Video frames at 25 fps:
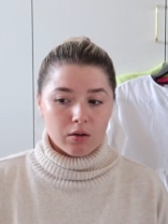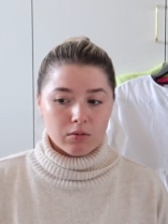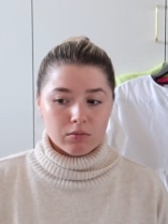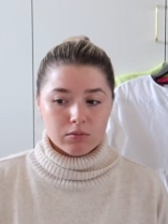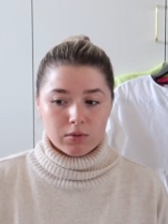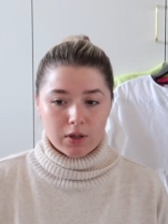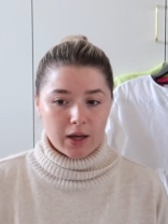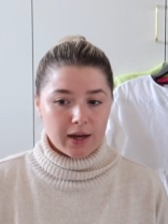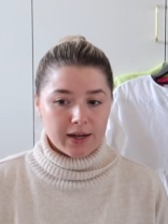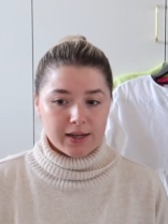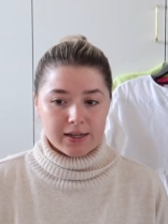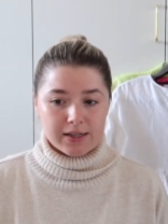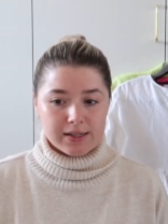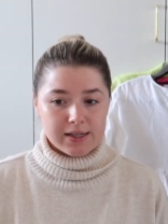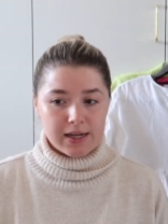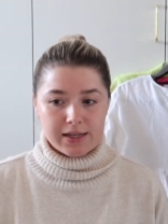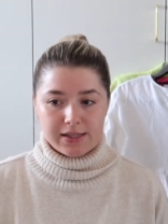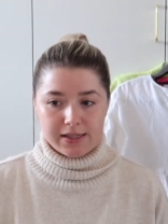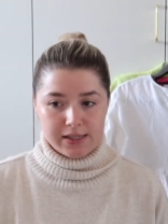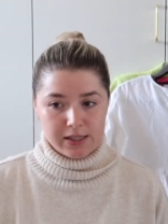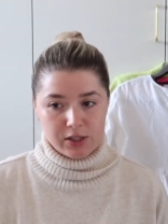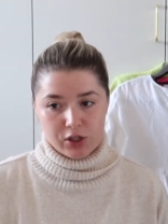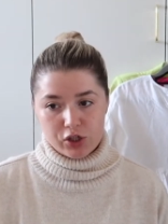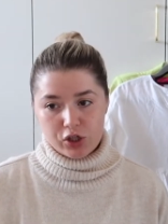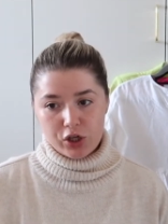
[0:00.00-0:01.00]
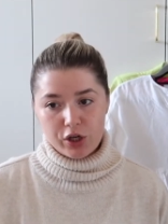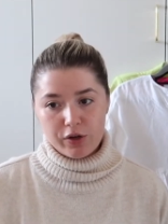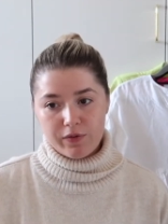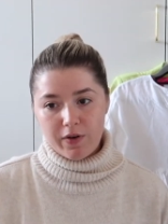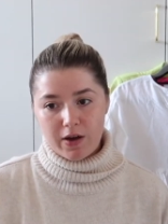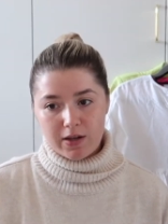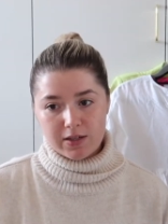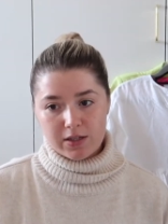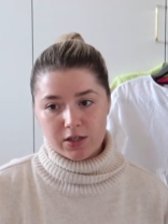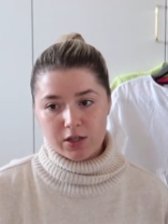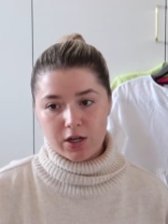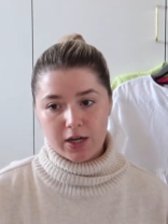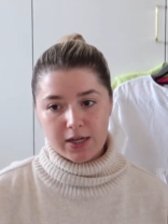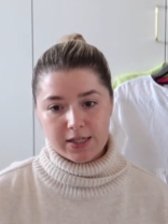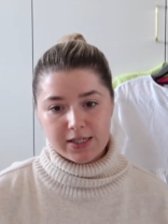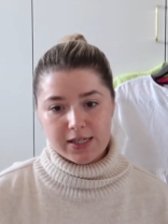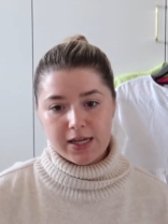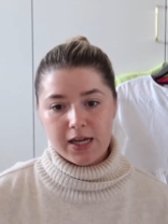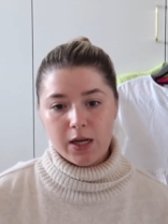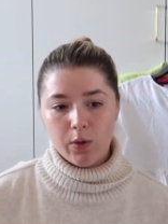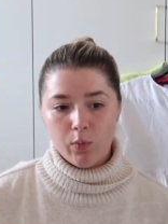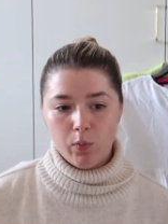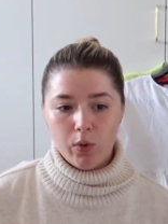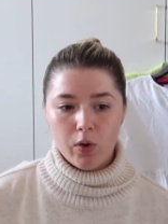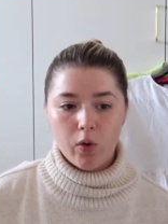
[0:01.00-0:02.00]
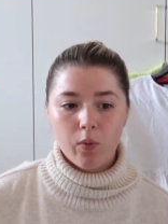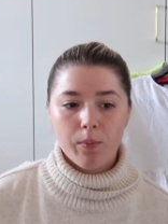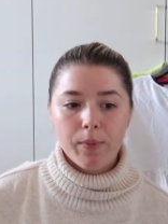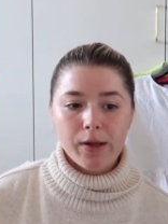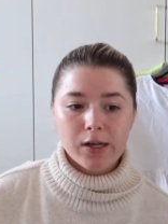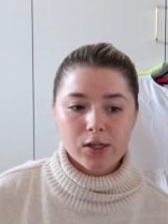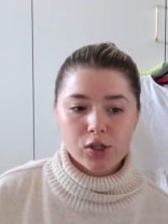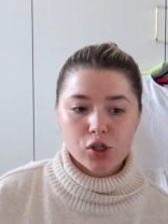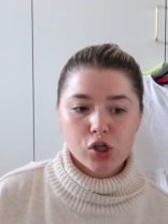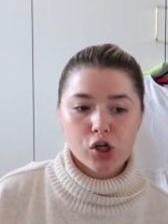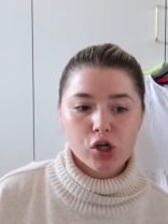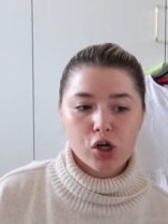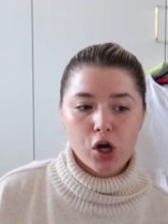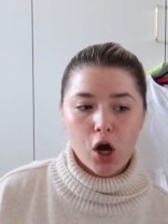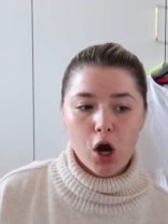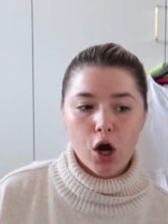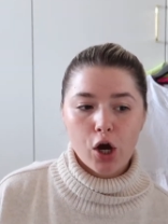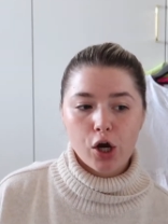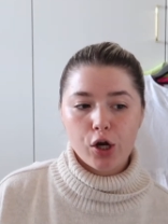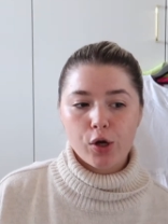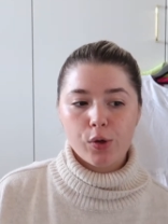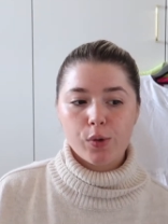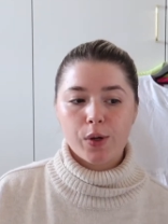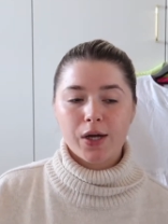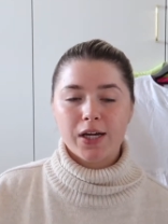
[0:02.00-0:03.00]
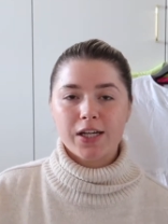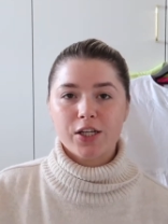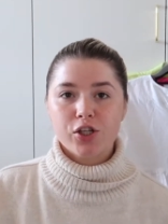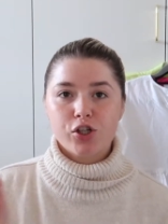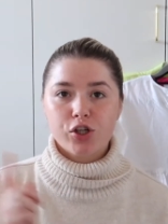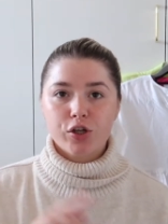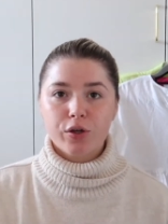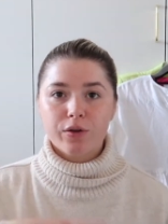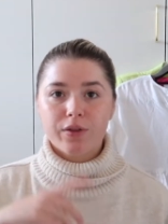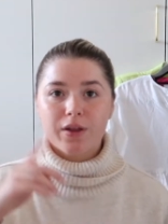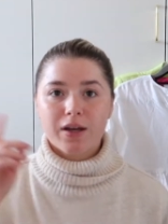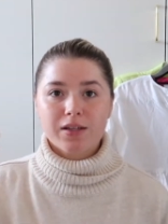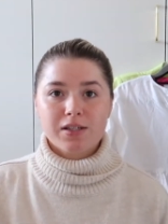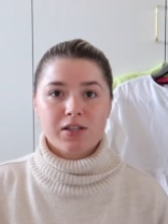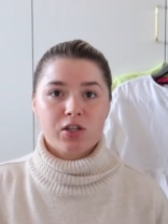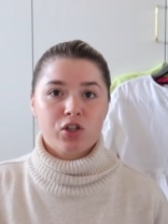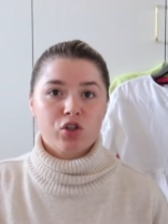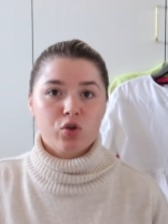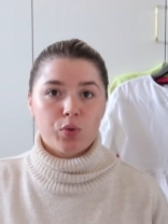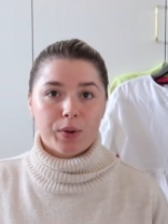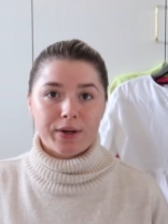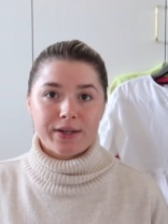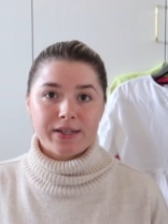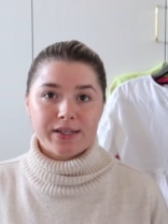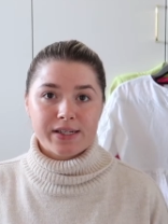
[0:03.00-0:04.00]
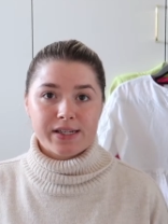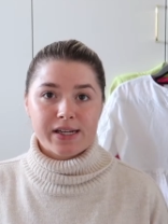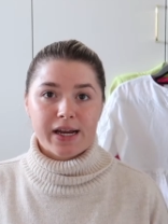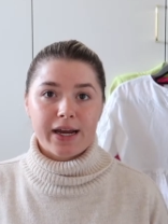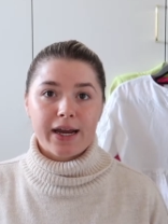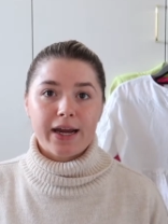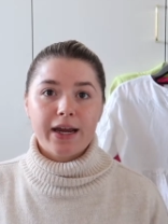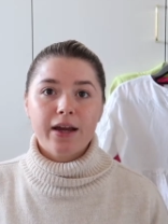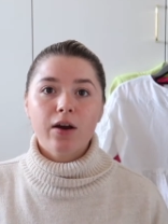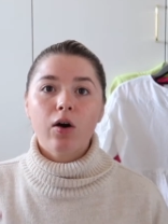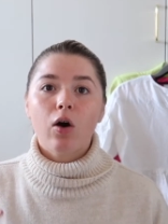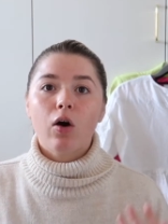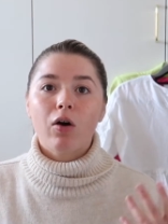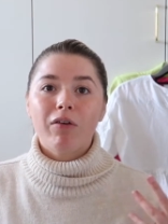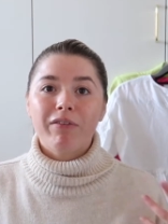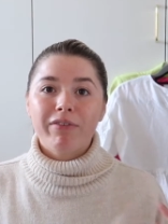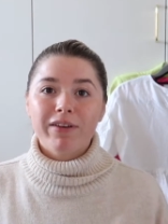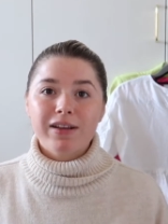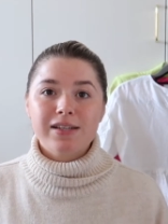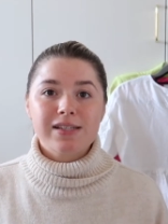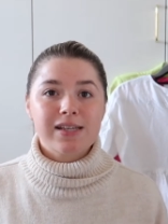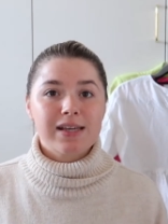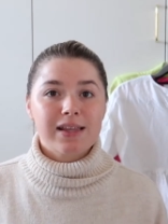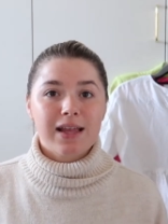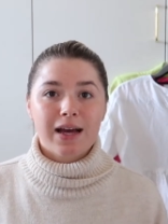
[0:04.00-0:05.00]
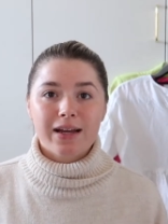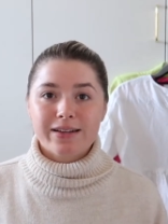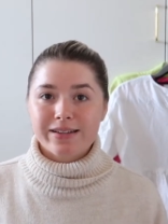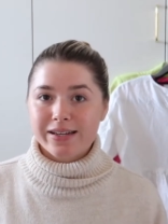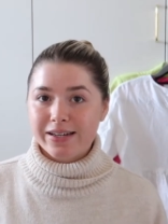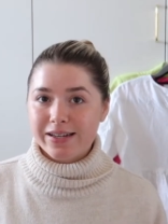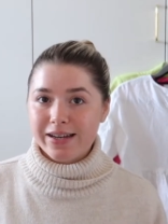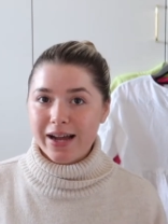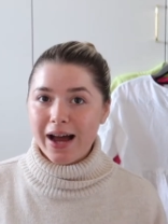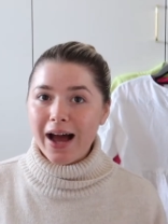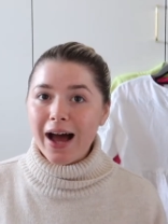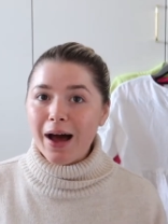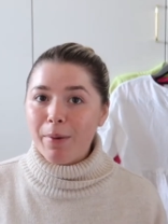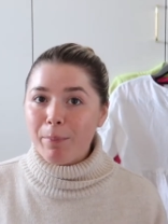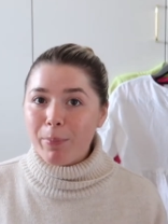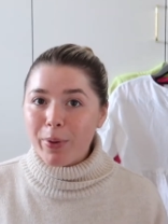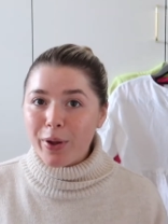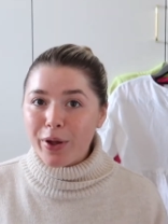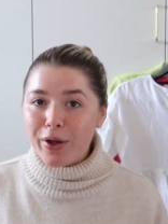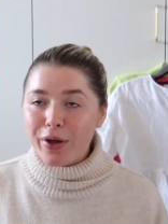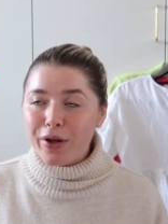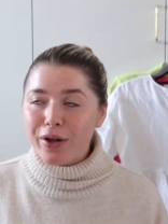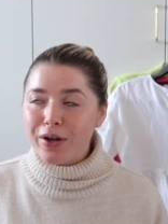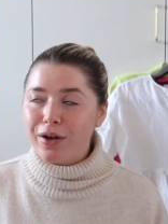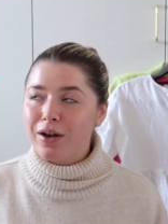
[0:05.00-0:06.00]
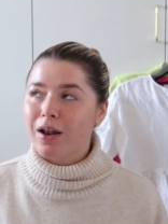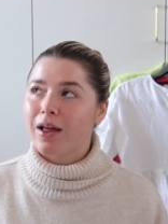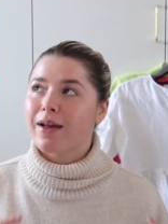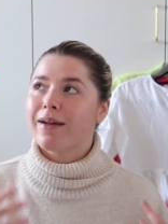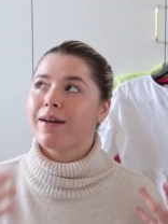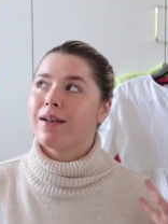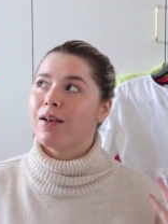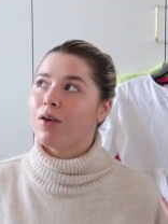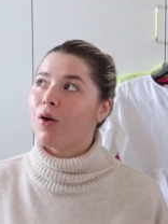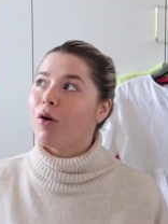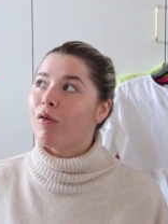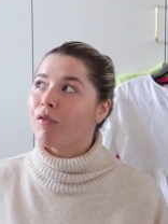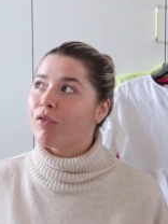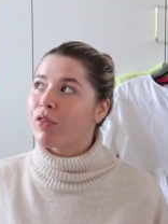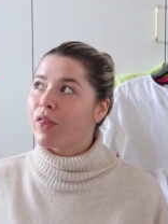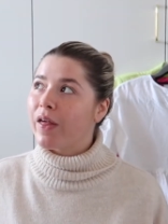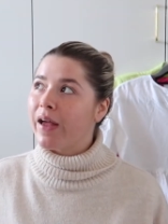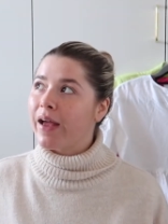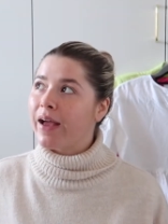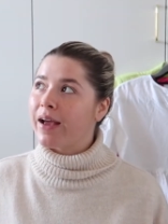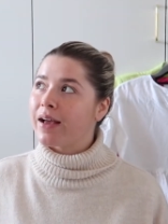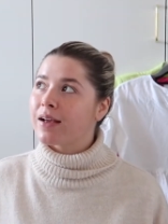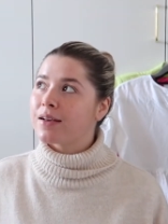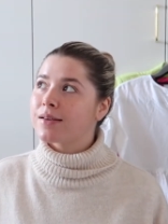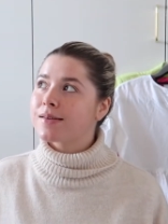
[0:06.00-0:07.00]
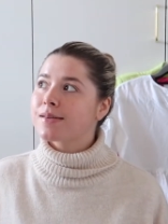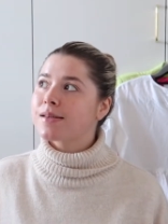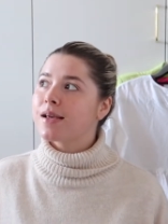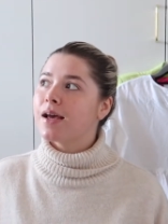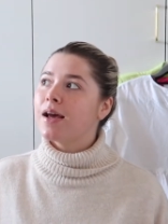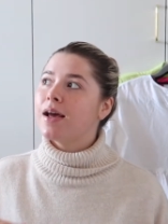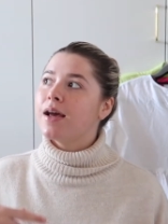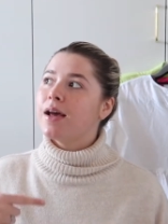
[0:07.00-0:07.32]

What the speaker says: like I said, since 2019. We were meant to go in 2020. Obviously that didn't happen, like a lot of things.